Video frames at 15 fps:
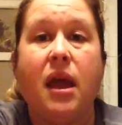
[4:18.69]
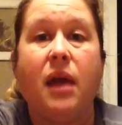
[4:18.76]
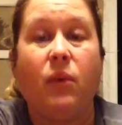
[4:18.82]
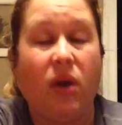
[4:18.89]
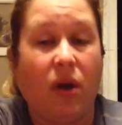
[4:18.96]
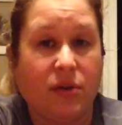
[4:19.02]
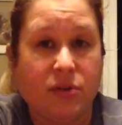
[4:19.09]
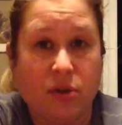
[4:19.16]

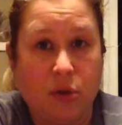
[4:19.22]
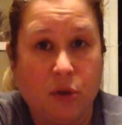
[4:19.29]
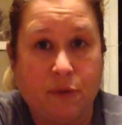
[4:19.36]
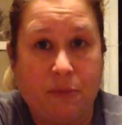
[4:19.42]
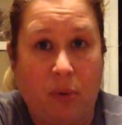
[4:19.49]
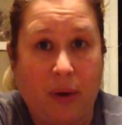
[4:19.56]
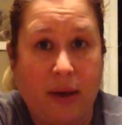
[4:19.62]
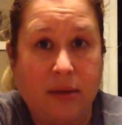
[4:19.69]
We also
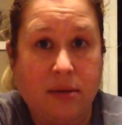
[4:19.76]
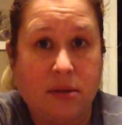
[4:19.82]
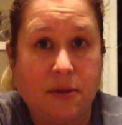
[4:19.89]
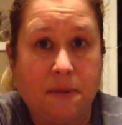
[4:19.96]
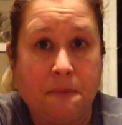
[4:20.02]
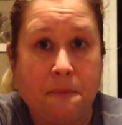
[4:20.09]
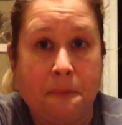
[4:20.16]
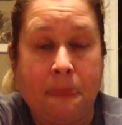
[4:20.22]
use
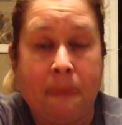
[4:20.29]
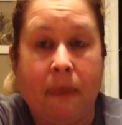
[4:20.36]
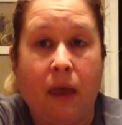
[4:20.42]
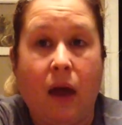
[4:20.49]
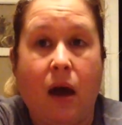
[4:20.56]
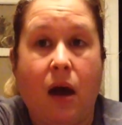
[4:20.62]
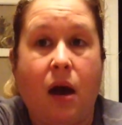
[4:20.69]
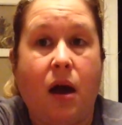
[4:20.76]
points.
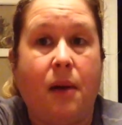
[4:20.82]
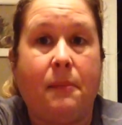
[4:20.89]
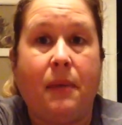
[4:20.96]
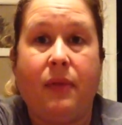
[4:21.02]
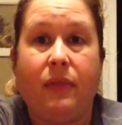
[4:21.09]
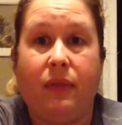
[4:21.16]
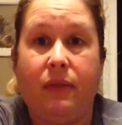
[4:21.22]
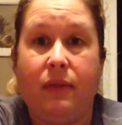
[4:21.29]

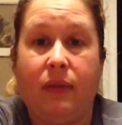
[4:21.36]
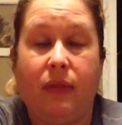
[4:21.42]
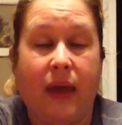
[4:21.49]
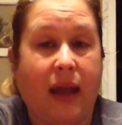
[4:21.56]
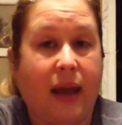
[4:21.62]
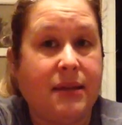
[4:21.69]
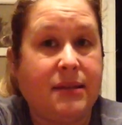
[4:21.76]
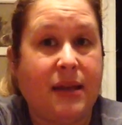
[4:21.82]

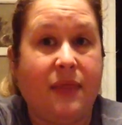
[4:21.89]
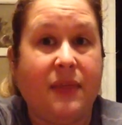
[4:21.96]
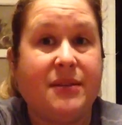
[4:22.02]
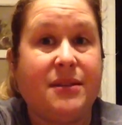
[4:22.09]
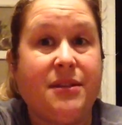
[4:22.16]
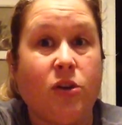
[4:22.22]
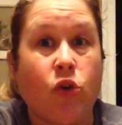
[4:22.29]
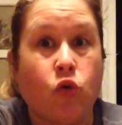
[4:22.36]
Like I said,
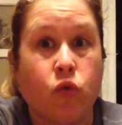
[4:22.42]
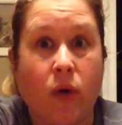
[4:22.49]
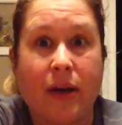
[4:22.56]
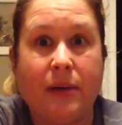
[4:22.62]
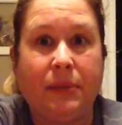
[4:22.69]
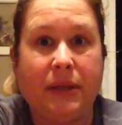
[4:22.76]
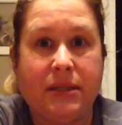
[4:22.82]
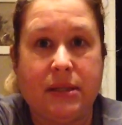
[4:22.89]
this is
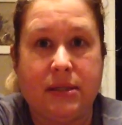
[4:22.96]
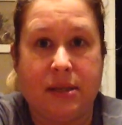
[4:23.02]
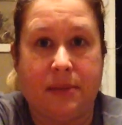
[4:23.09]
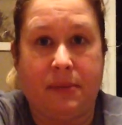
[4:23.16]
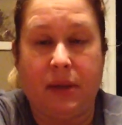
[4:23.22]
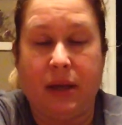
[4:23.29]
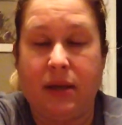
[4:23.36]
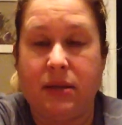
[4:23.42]
incredibly
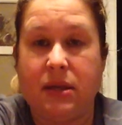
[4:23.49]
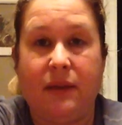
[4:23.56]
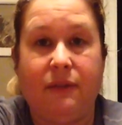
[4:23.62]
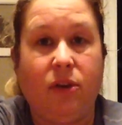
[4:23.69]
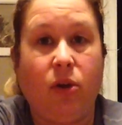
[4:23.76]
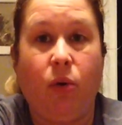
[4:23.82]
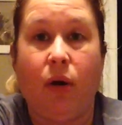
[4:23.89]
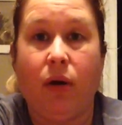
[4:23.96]
disciplined.
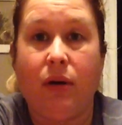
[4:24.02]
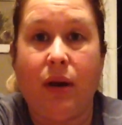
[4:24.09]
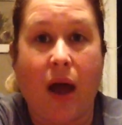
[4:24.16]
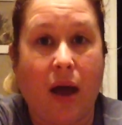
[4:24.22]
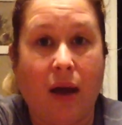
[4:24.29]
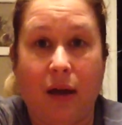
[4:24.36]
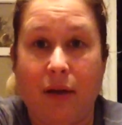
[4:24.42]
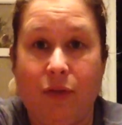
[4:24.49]
If
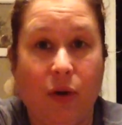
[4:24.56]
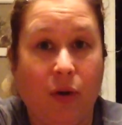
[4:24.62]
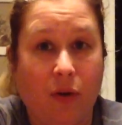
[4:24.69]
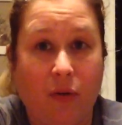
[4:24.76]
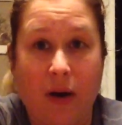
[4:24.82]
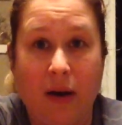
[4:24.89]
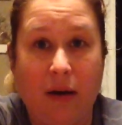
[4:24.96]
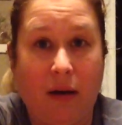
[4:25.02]
you're a
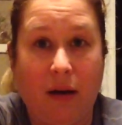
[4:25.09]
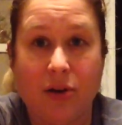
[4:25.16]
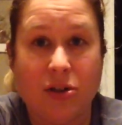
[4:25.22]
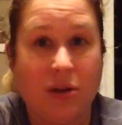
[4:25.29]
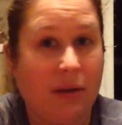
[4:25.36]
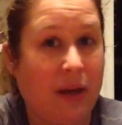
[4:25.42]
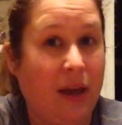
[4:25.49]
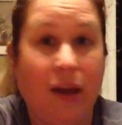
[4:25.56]
credit card
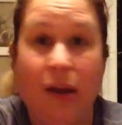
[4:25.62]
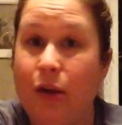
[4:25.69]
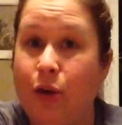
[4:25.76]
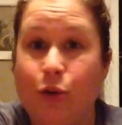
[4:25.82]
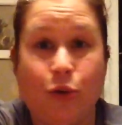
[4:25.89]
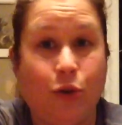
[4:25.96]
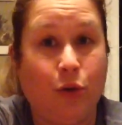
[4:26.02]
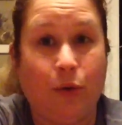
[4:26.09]
junkie,
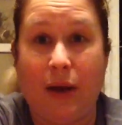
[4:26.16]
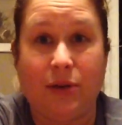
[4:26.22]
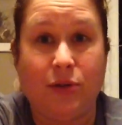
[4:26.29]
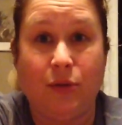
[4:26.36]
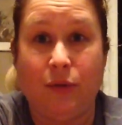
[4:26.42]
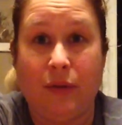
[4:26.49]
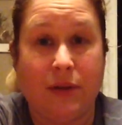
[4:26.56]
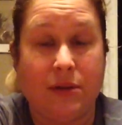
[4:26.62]
do not
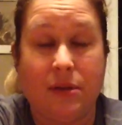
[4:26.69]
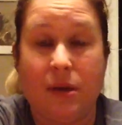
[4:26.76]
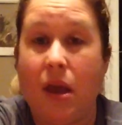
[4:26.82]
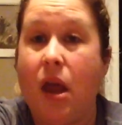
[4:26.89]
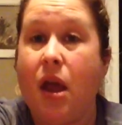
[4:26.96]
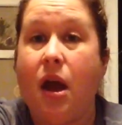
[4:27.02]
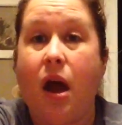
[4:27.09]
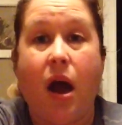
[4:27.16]
do this.
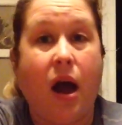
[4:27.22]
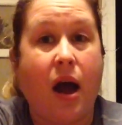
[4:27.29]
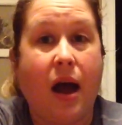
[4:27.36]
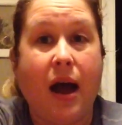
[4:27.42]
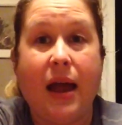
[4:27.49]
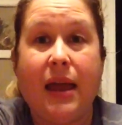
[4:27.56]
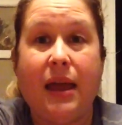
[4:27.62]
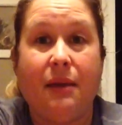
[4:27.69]

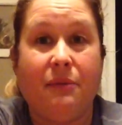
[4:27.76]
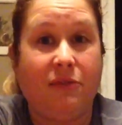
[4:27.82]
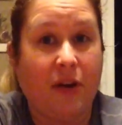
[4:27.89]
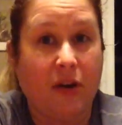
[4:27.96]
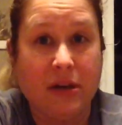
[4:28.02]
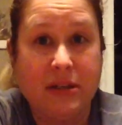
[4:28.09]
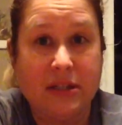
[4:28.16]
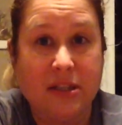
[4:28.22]
I am
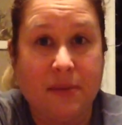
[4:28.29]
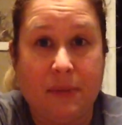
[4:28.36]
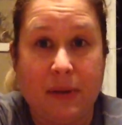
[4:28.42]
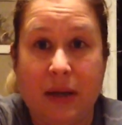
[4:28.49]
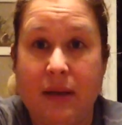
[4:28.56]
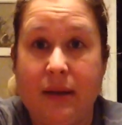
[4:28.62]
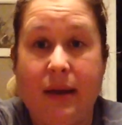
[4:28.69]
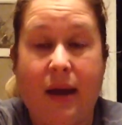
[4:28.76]
very
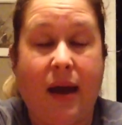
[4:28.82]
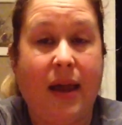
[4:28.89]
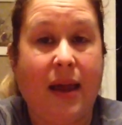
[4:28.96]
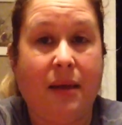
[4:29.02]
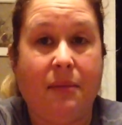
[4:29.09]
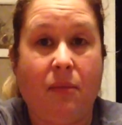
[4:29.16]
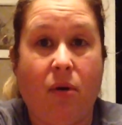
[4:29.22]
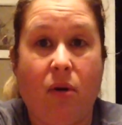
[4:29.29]
disciplined. I
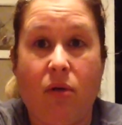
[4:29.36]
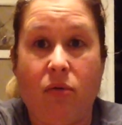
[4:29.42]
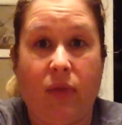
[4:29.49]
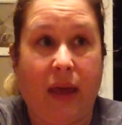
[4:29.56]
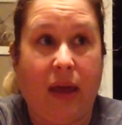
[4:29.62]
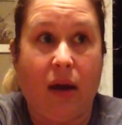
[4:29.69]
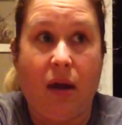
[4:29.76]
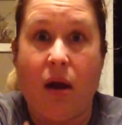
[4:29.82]
am
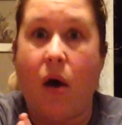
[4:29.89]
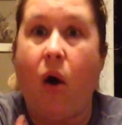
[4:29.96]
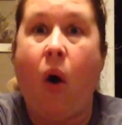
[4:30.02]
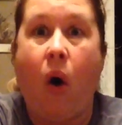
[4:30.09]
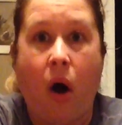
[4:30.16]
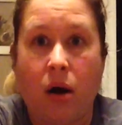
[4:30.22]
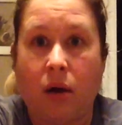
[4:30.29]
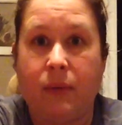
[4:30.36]
like a
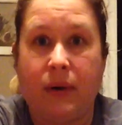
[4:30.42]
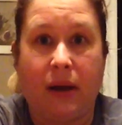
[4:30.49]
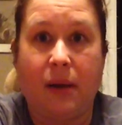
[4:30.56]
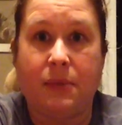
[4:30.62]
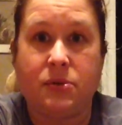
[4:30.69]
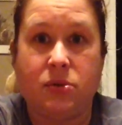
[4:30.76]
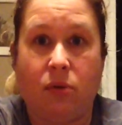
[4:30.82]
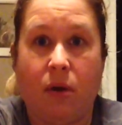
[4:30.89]
hawk when it
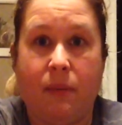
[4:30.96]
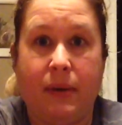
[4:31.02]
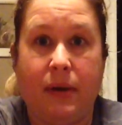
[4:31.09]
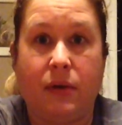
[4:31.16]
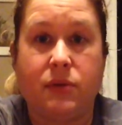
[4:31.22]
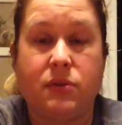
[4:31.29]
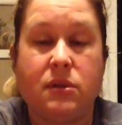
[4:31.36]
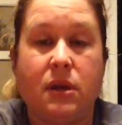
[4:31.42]
comes to our
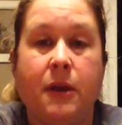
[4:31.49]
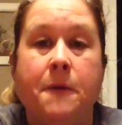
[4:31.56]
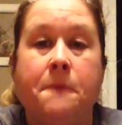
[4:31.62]
bills.